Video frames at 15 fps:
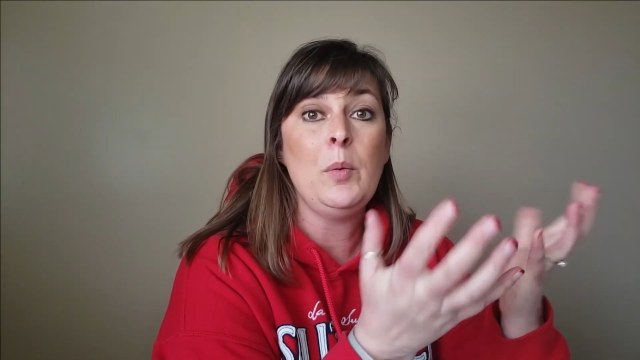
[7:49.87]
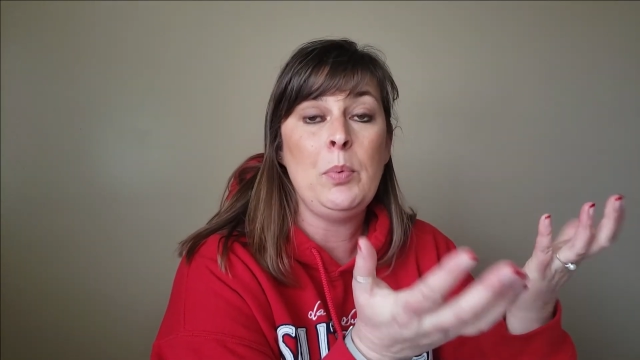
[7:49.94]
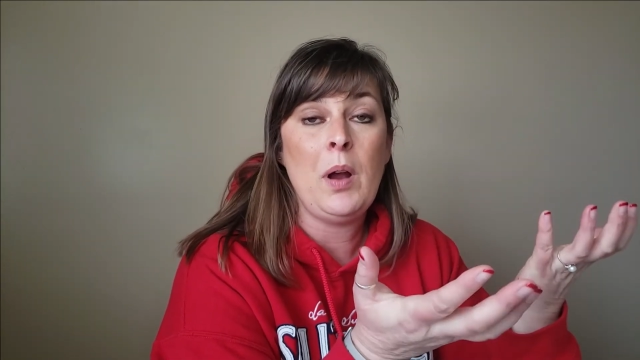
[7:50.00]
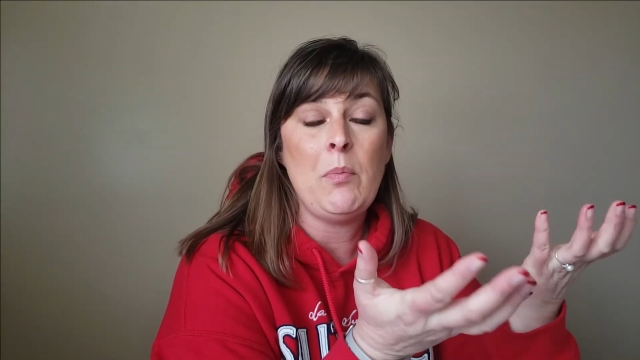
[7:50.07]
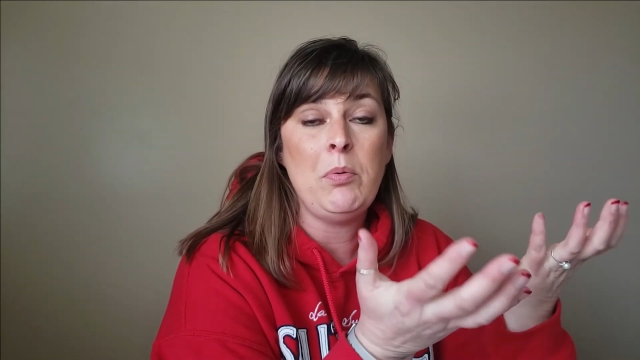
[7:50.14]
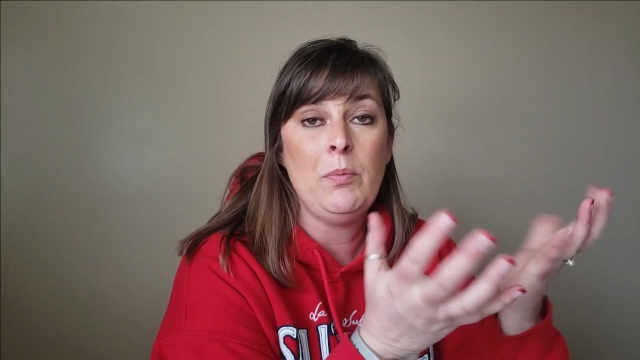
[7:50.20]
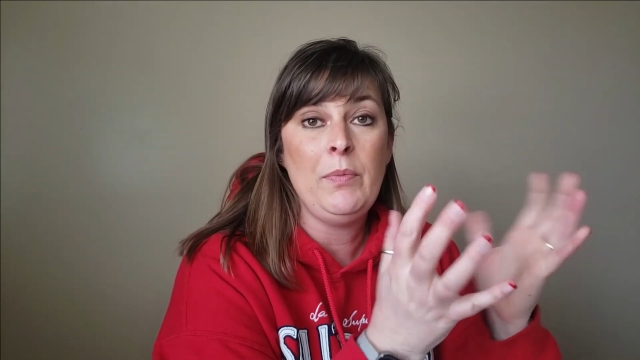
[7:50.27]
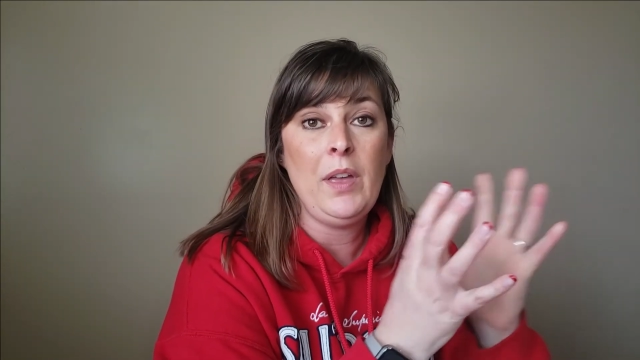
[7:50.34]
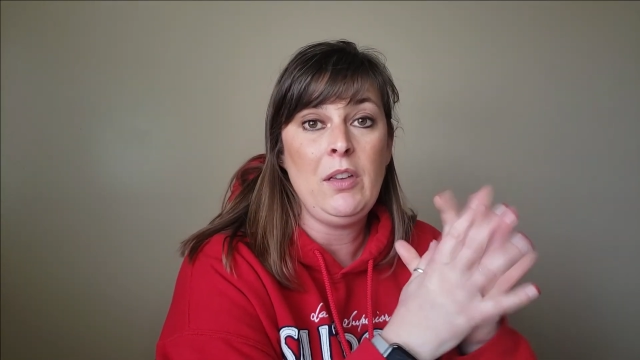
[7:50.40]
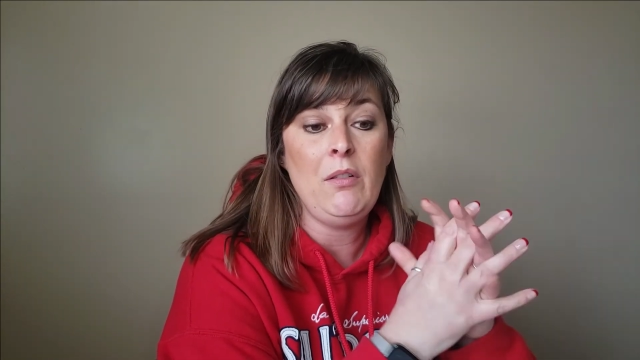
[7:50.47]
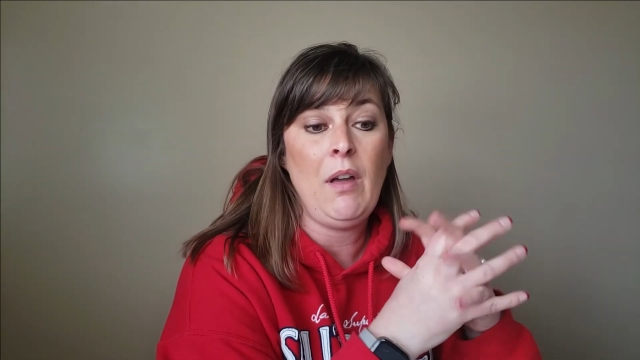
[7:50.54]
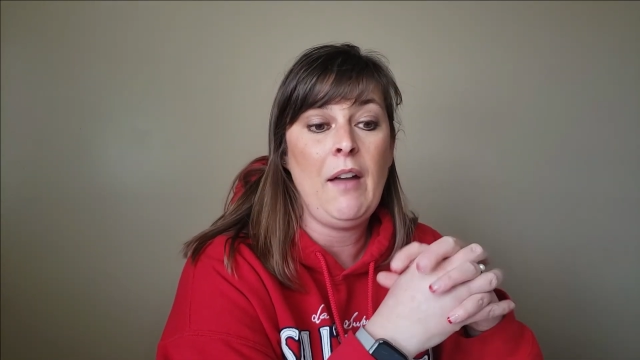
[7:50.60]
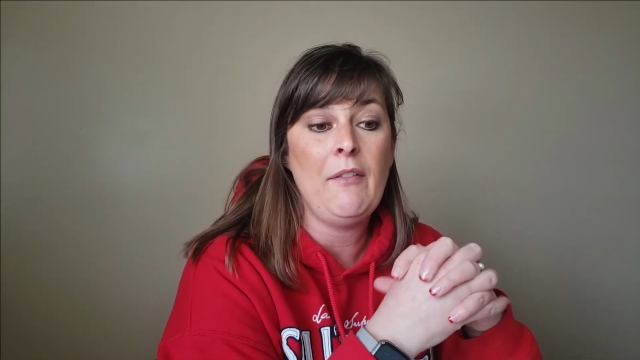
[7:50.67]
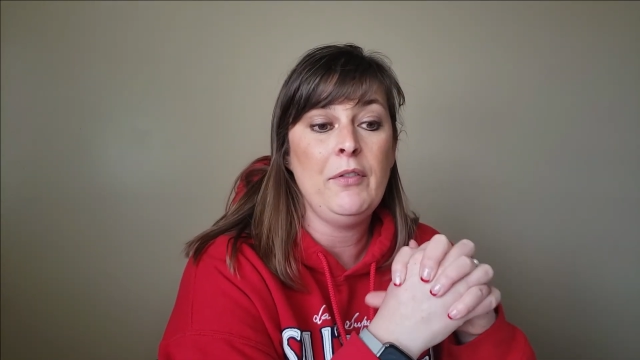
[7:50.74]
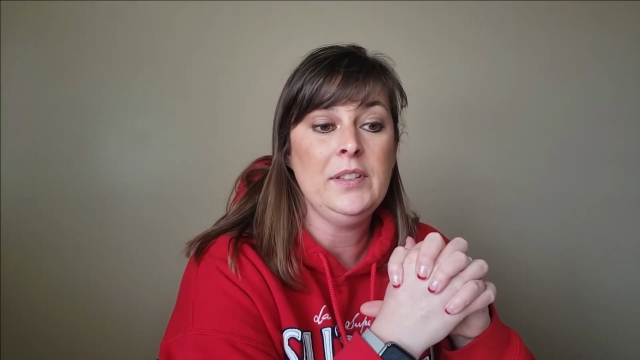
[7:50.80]
problem that you
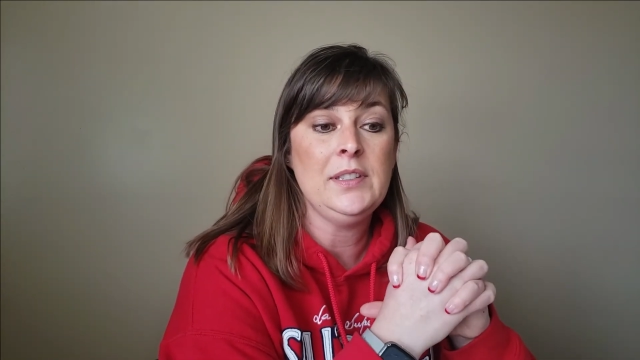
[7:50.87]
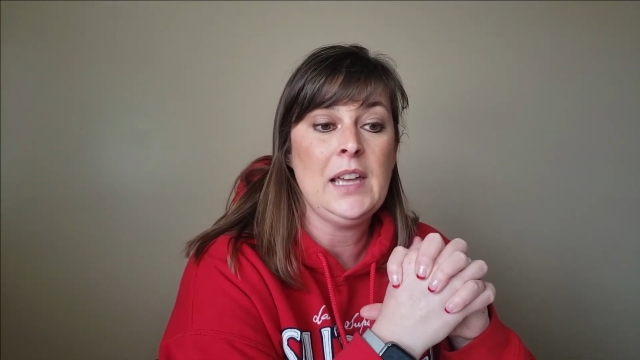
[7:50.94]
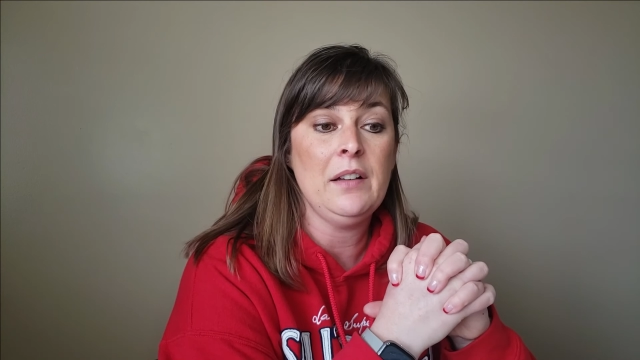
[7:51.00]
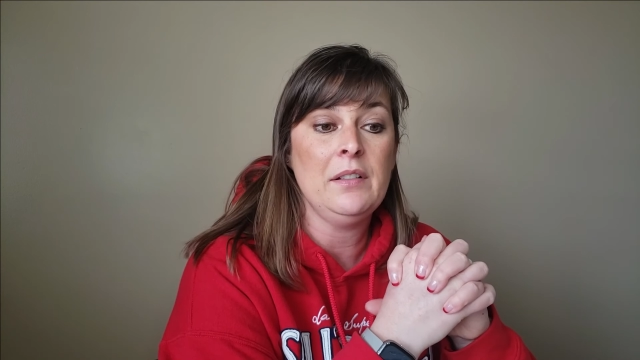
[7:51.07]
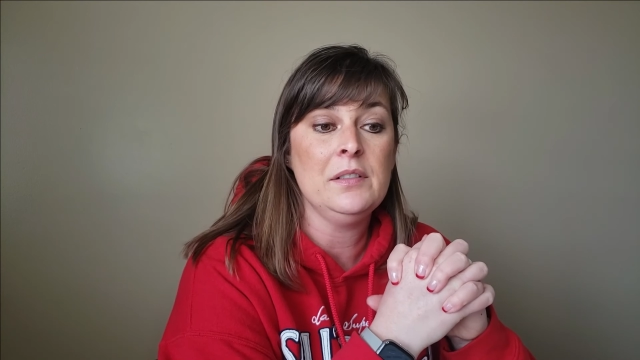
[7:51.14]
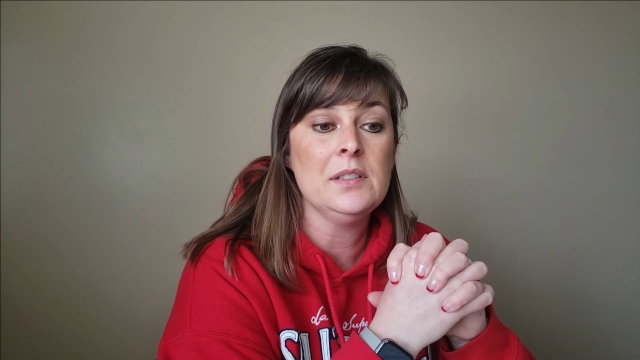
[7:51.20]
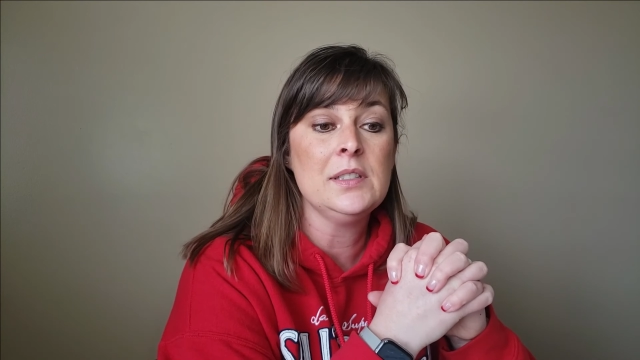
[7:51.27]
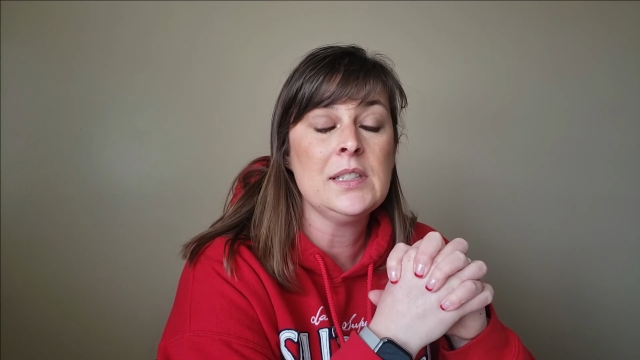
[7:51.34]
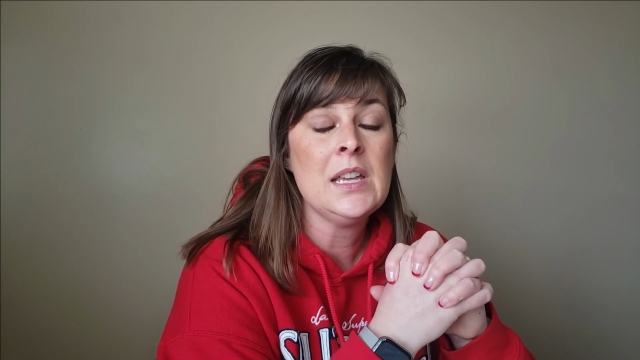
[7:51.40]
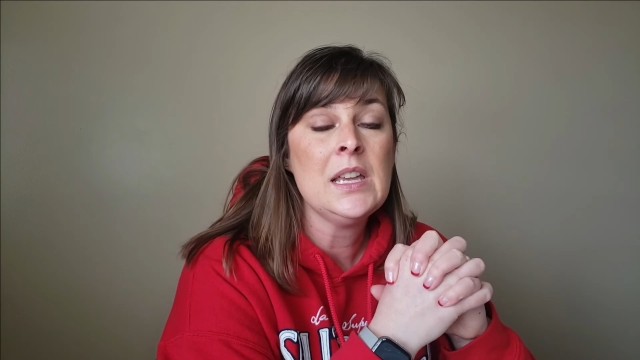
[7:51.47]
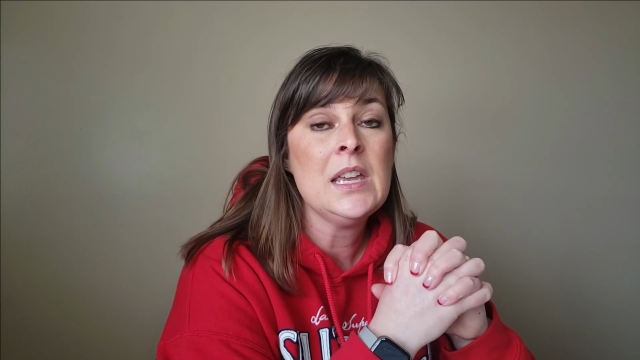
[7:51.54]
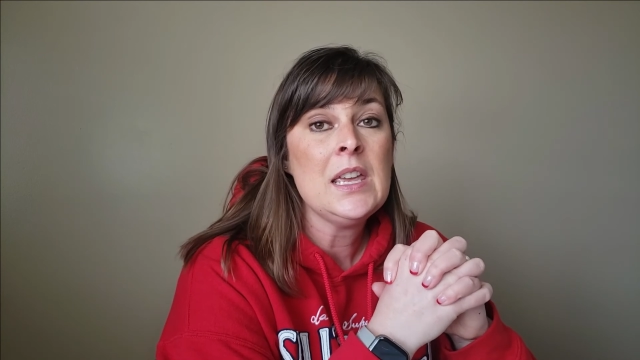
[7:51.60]
have with tackles